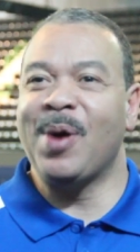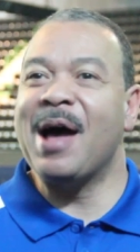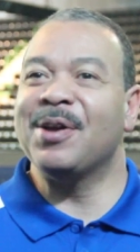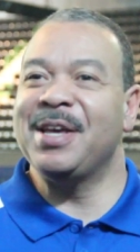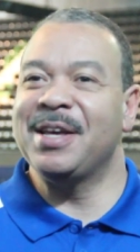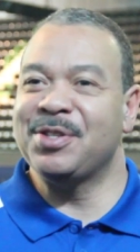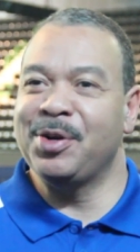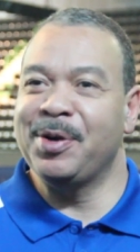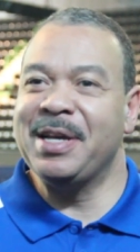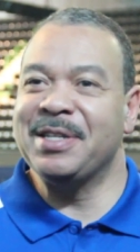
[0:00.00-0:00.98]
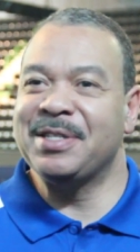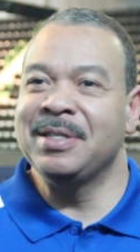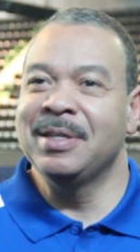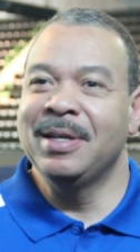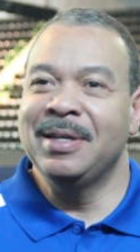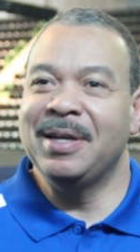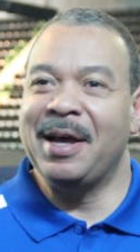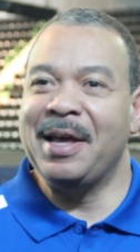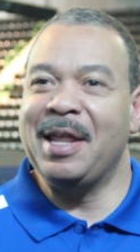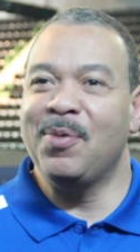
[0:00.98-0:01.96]
rowdy as there is
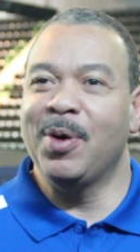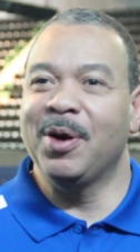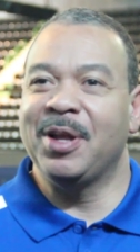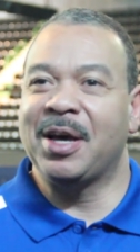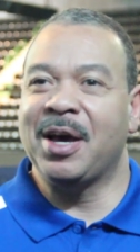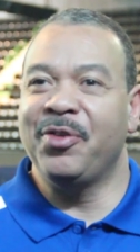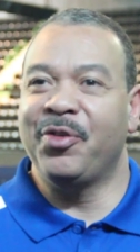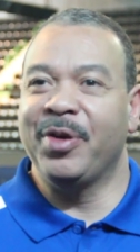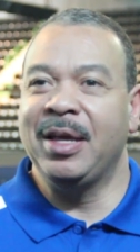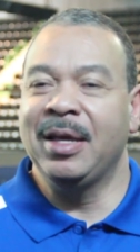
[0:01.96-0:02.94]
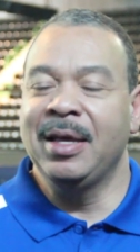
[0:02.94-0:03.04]
uh, anywhere in the country.